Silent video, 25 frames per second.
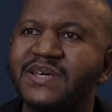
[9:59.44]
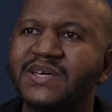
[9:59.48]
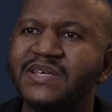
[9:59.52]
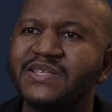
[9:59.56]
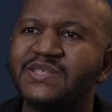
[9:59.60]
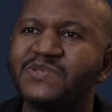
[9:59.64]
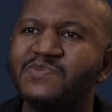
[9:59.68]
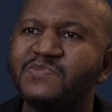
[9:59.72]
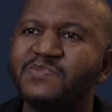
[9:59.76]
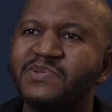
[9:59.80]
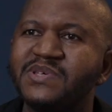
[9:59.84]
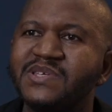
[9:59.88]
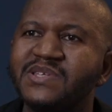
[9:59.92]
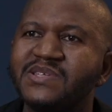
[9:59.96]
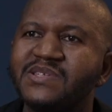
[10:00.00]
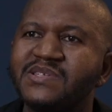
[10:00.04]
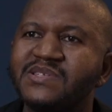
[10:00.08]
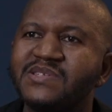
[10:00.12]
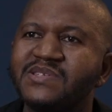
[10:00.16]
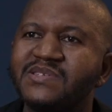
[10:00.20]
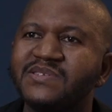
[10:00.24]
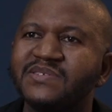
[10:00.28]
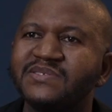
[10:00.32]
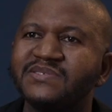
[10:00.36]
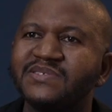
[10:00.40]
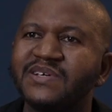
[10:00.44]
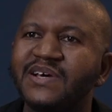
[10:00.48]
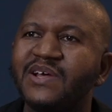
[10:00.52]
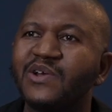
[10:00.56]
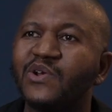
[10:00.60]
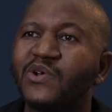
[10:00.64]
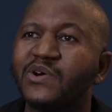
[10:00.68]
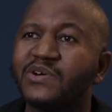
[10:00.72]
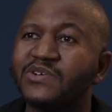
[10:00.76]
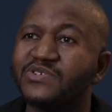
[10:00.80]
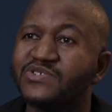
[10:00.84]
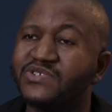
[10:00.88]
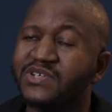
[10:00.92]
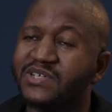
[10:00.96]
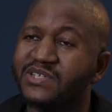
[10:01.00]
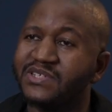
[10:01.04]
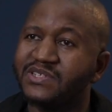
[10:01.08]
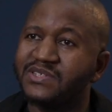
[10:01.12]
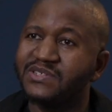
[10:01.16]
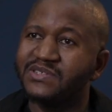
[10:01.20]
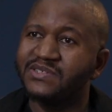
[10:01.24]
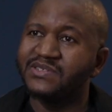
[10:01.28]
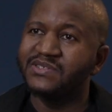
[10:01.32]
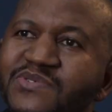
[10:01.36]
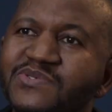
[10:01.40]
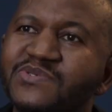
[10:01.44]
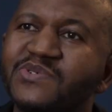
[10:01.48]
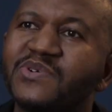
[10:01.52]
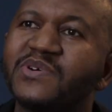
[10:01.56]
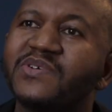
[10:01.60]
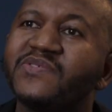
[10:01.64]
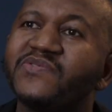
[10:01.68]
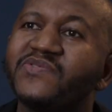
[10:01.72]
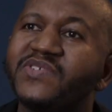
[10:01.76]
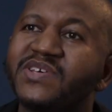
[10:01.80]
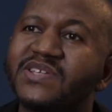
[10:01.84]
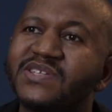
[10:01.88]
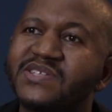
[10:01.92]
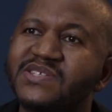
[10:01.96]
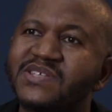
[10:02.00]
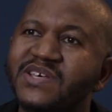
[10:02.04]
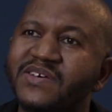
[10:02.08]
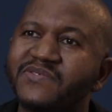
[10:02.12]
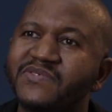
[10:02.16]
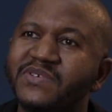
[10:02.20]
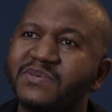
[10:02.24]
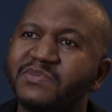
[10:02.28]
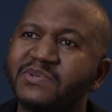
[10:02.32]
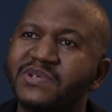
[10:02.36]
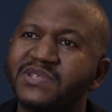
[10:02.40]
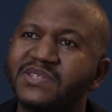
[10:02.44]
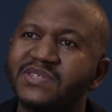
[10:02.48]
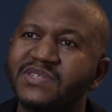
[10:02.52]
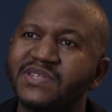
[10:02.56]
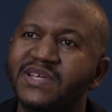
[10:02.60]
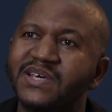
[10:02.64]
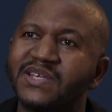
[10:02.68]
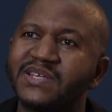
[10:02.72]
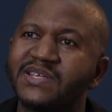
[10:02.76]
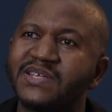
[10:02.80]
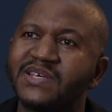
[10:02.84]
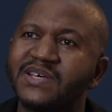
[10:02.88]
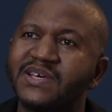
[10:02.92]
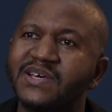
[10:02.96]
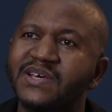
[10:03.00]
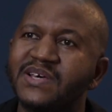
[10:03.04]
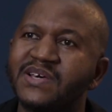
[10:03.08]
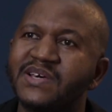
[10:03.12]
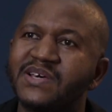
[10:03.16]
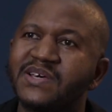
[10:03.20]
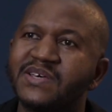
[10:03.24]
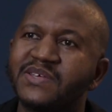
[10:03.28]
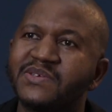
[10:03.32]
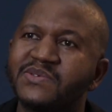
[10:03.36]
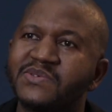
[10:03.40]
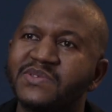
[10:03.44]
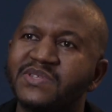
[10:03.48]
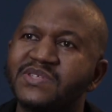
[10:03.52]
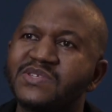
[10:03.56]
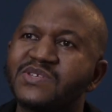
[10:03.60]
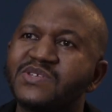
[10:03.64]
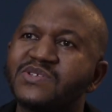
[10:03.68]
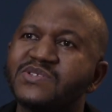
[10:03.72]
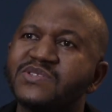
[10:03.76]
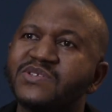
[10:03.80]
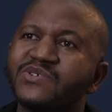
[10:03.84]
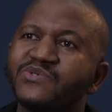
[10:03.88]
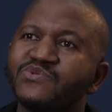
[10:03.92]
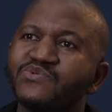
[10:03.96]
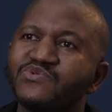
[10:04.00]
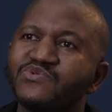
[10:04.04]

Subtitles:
It's been a long journey to convince everybody that this is the